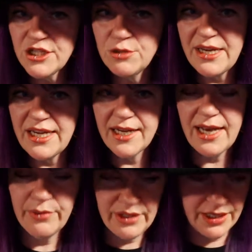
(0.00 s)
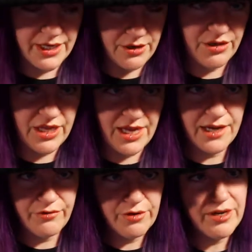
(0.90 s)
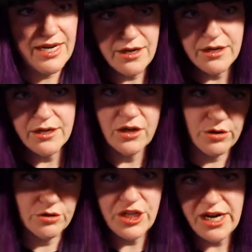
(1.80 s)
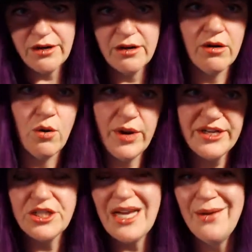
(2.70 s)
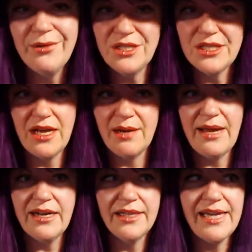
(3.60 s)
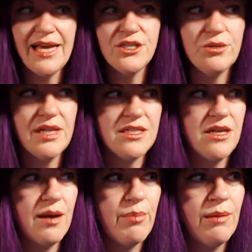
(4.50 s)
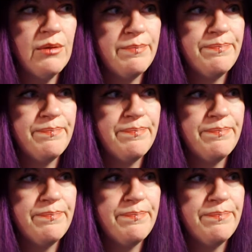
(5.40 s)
me, I will look at your thing. And if you're a knitter or a crocheter or a witch, I will just automatically add you. That's not a problem.